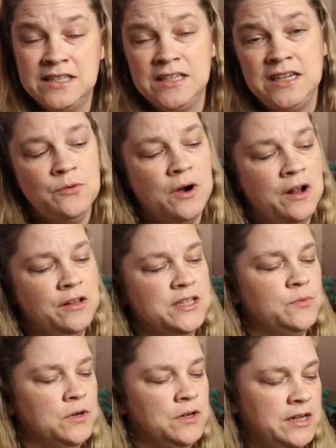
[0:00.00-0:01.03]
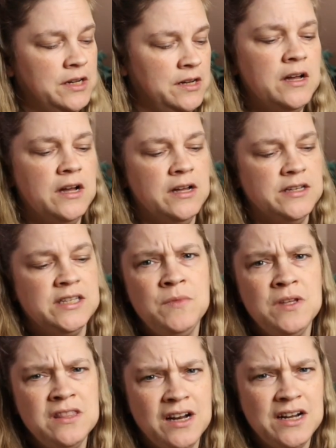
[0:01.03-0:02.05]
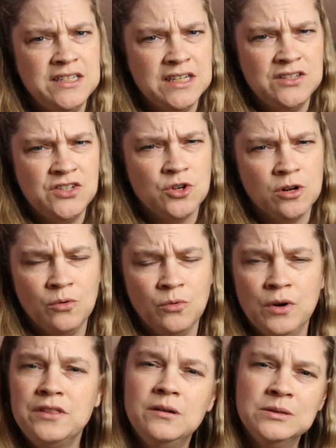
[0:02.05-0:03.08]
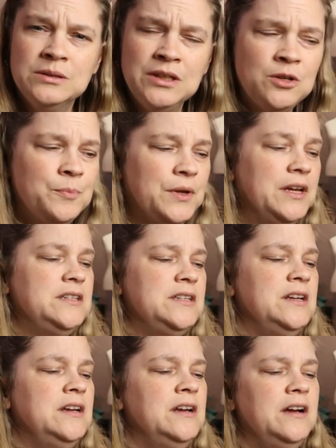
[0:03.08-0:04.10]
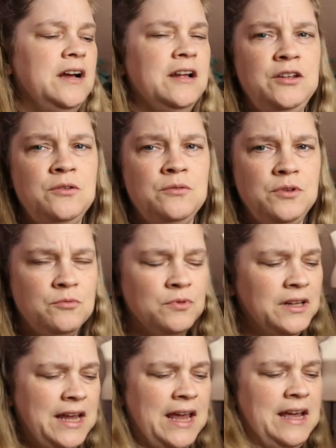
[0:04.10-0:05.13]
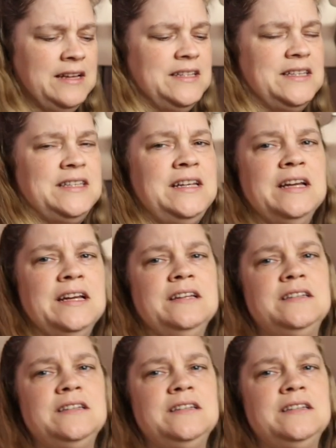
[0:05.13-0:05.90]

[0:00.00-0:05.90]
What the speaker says: while it's working up. Something that I did struggle with a little bit, and you really can't see it